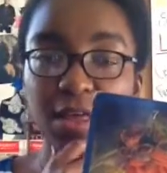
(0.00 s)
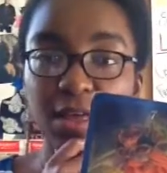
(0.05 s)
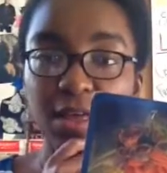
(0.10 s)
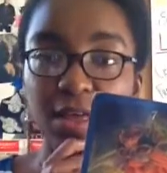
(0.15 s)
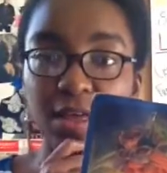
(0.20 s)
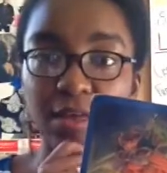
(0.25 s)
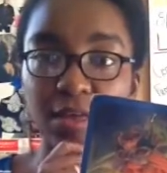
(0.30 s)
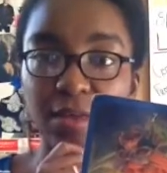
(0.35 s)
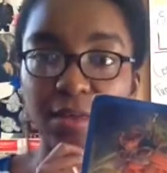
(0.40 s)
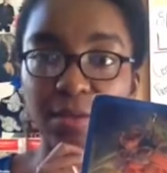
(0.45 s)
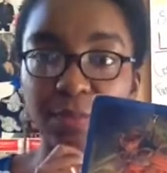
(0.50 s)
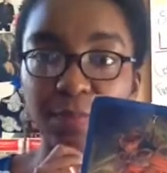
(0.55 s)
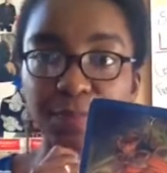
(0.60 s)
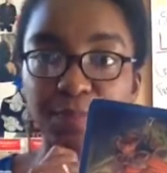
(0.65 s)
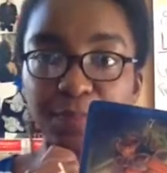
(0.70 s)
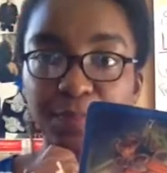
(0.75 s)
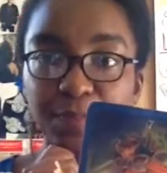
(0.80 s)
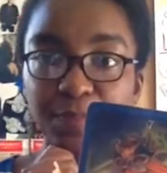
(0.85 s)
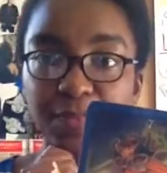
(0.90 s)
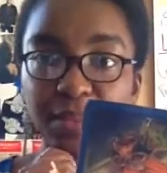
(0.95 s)

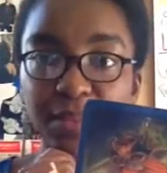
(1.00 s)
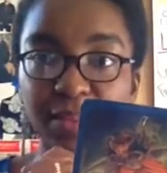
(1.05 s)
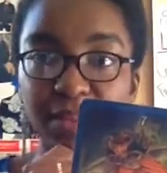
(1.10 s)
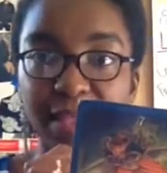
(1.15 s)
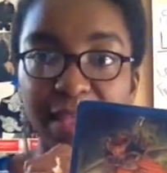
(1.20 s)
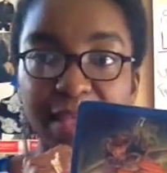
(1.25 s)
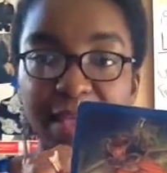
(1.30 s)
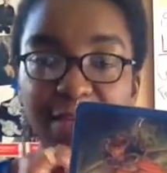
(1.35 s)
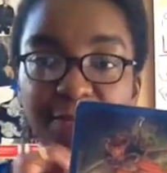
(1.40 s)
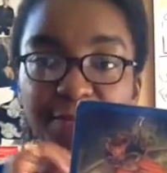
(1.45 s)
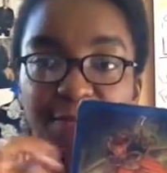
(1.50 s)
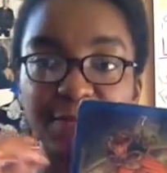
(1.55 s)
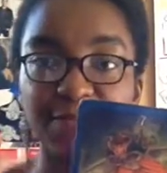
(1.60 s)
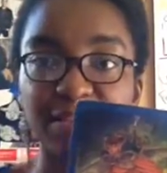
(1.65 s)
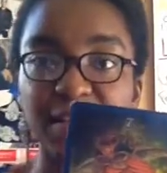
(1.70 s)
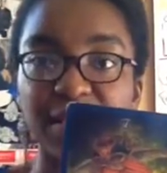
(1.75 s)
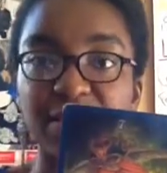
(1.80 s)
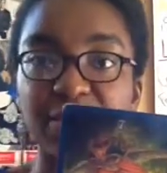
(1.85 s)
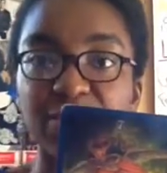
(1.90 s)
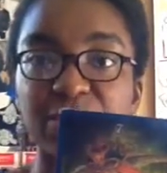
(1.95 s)
Like, I
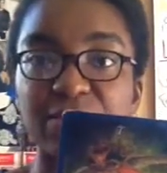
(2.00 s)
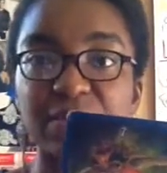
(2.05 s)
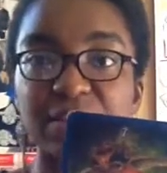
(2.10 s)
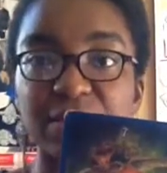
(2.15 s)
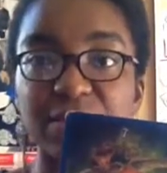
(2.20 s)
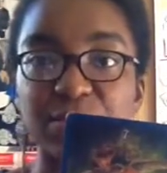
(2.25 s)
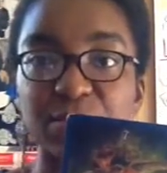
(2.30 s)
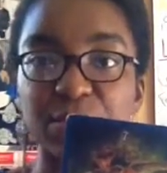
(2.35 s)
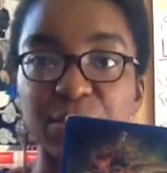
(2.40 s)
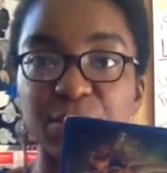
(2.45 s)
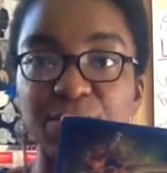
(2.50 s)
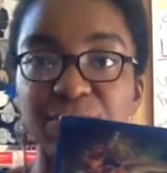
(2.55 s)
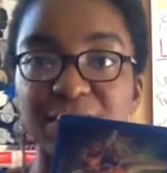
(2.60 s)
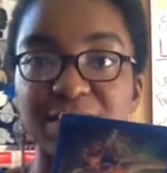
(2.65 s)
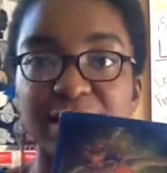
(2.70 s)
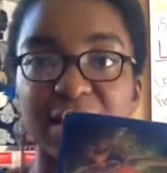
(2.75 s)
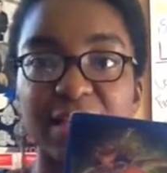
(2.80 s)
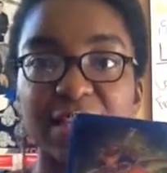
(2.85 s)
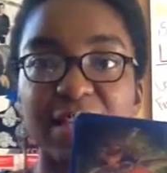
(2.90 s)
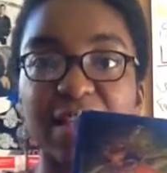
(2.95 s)
feel like you see yourself
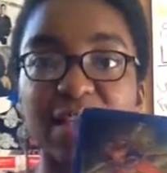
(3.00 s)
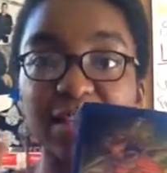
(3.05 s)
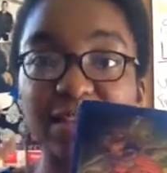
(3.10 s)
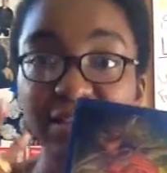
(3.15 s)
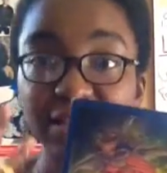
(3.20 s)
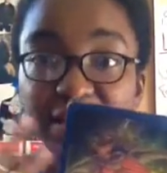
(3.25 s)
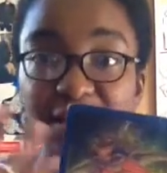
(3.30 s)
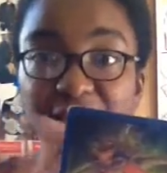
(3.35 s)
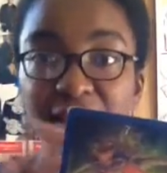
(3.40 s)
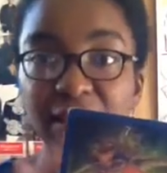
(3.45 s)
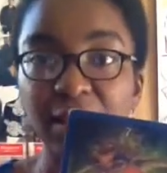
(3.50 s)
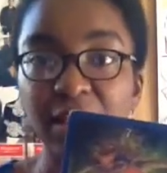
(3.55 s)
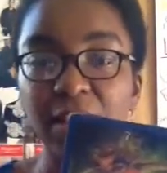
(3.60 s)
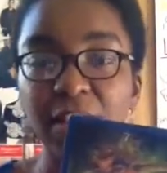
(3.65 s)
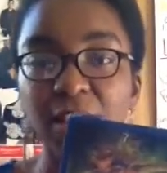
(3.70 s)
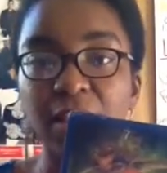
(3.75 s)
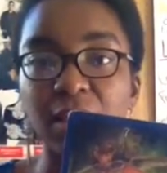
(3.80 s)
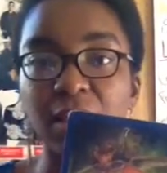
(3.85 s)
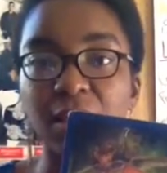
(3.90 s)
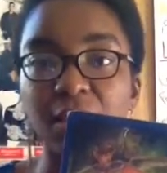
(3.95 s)
as, like, ugly,
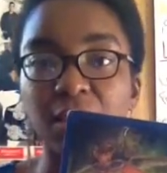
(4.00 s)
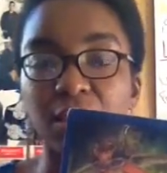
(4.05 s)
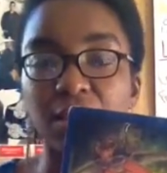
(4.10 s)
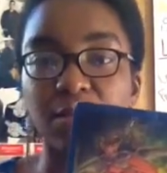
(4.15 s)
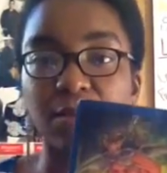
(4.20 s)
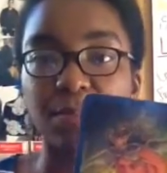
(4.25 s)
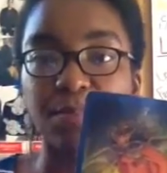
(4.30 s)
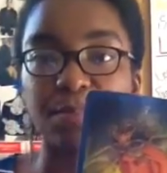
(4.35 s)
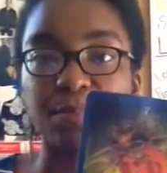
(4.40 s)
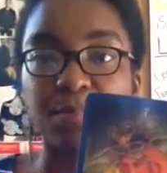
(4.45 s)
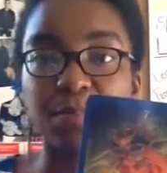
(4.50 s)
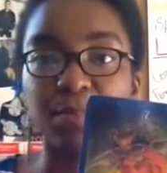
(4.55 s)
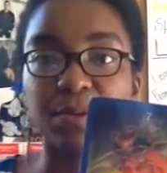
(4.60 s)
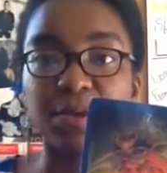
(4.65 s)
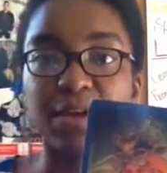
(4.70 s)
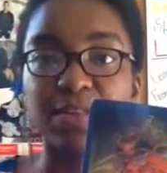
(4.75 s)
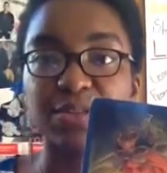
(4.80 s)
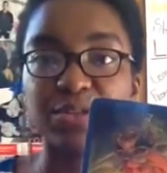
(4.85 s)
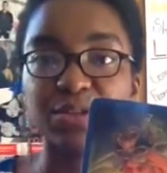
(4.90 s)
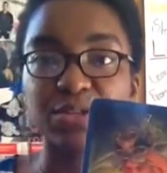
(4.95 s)
but
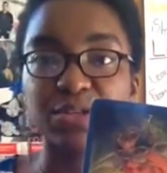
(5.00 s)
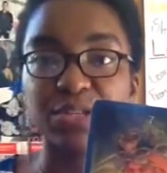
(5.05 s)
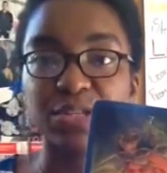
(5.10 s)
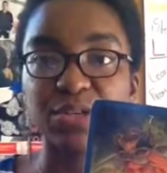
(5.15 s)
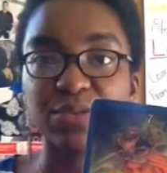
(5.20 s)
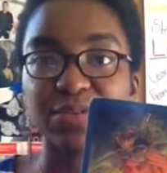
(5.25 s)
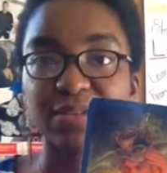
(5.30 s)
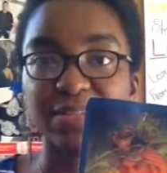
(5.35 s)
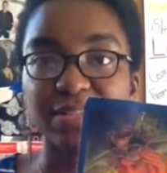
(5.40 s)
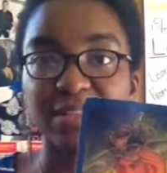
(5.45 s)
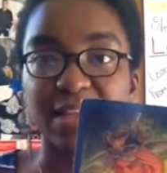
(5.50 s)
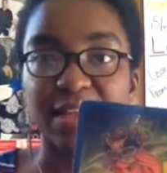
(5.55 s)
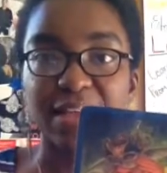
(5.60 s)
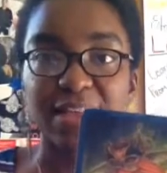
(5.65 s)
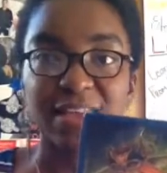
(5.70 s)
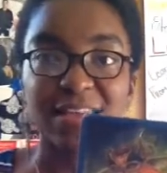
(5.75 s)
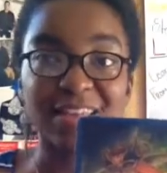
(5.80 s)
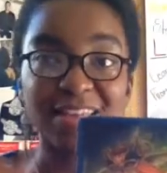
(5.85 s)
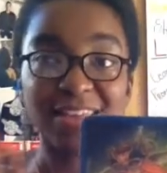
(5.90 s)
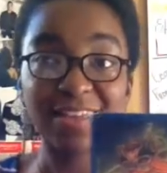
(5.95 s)
others see you as,
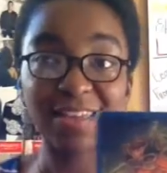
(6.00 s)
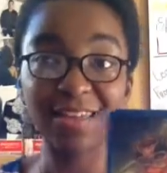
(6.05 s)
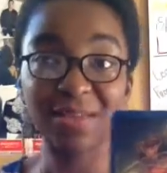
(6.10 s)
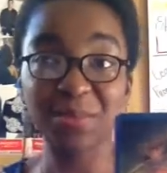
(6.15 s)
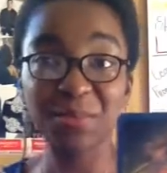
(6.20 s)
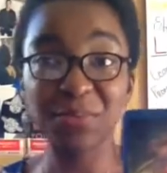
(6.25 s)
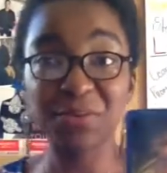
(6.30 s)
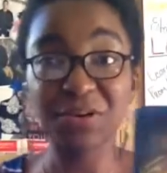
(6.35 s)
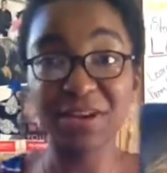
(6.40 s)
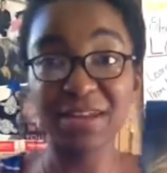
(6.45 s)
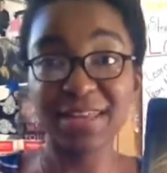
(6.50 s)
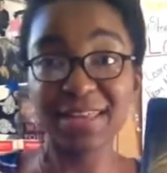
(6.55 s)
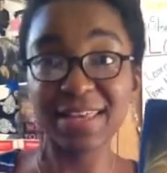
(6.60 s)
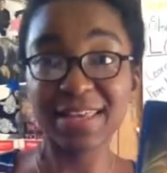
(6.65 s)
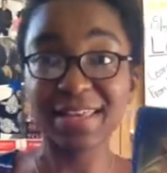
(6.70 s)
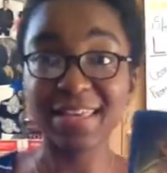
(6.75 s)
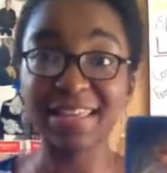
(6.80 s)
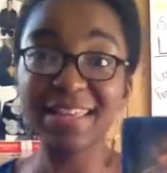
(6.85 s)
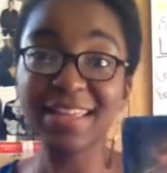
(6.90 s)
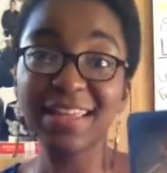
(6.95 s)
like,
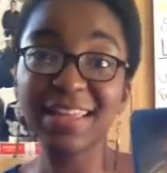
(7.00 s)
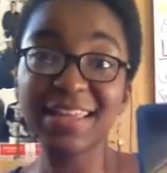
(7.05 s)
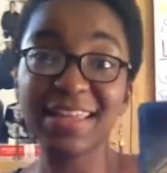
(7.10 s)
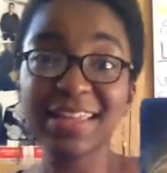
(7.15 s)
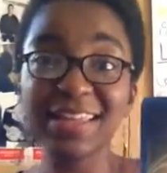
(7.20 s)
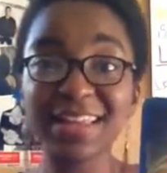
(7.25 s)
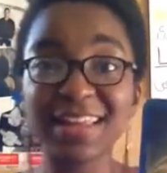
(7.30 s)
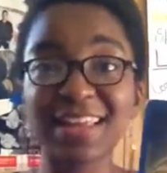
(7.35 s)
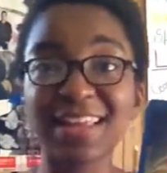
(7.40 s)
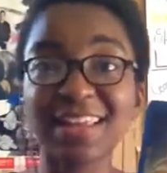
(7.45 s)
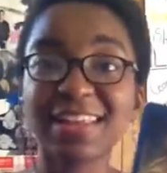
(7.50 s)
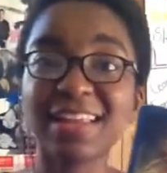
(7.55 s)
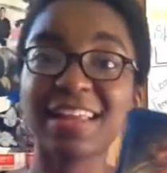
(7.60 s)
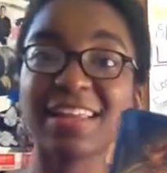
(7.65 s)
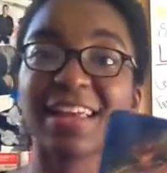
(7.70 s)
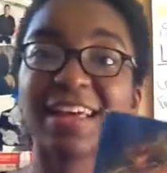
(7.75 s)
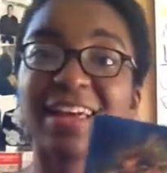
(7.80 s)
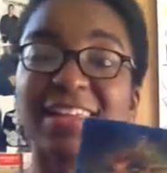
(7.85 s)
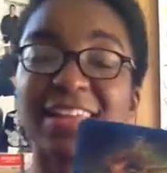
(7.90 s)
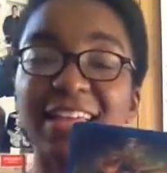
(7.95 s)
pretty and la la la la
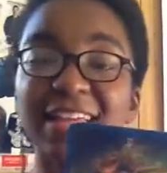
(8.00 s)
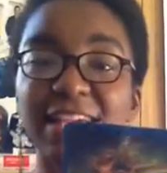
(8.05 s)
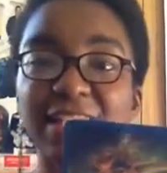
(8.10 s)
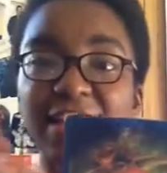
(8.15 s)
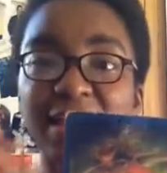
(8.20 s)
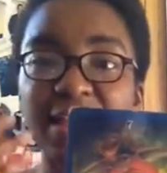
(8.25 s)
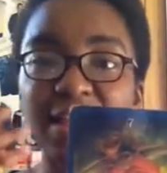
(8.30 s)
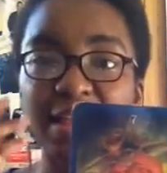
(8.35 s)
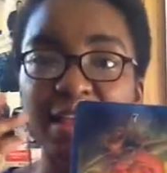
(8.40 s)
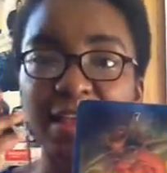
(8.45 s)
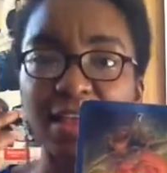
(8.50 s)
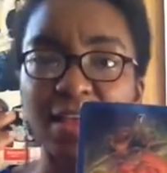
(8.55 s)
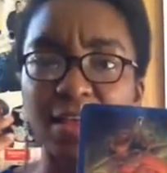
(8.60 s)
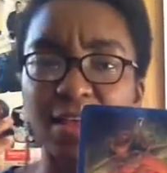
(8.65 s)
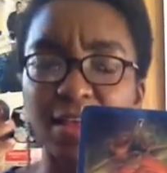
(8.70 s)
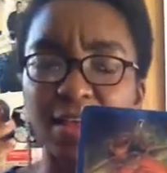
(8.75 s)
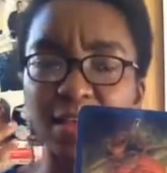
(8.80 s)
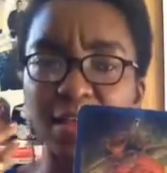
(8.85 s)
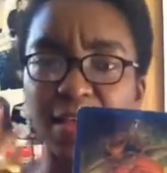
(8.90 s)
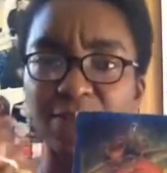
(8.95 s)
la. Like,
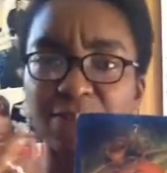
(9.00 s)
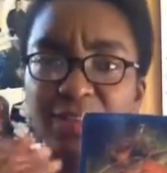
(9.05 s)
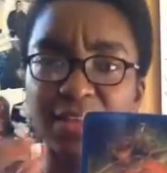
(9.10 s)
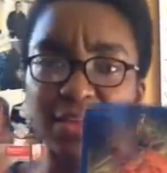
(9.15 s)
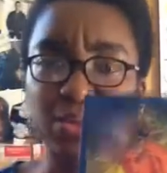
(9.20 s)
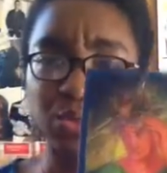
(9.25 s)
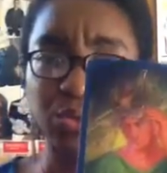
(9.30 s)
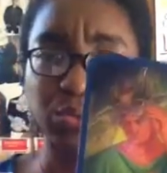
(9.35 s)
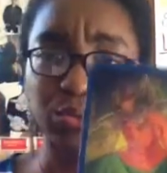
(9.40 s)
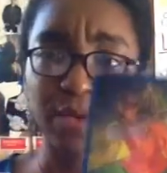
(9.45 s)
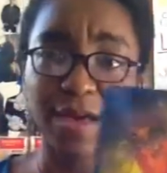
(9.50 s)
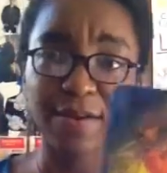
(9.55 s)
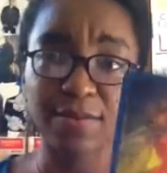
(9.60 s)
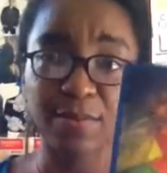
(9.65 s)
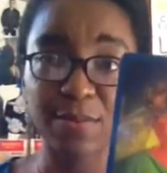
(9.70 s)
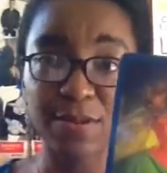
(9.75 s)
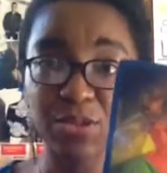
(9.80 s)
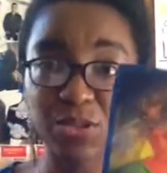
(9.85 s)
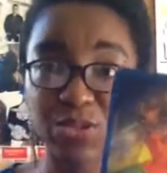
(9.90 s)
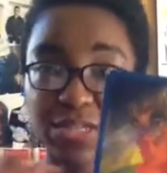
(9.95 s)
I feel like you do have a
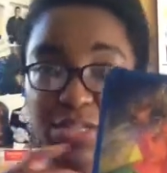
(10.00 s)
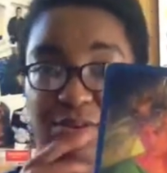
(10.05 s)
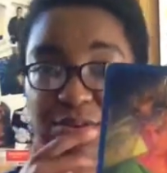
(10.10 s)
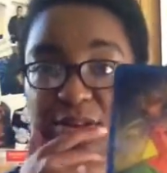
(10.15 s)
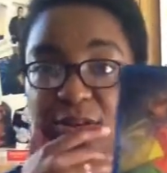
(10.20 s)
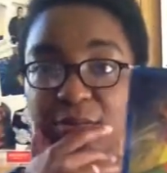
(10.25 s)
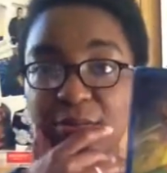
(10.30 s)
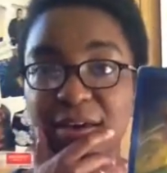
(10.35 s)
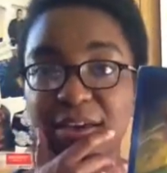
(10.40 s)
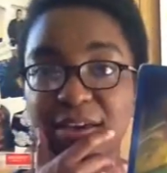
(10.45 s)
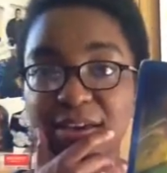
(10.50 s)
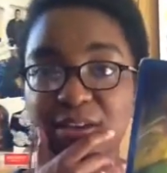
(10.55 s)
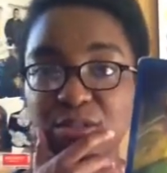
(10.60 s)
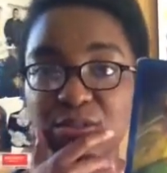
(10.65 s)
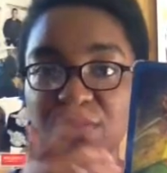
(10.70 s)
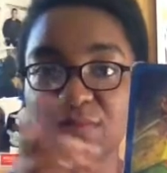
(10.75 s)
bunch of secret admirers.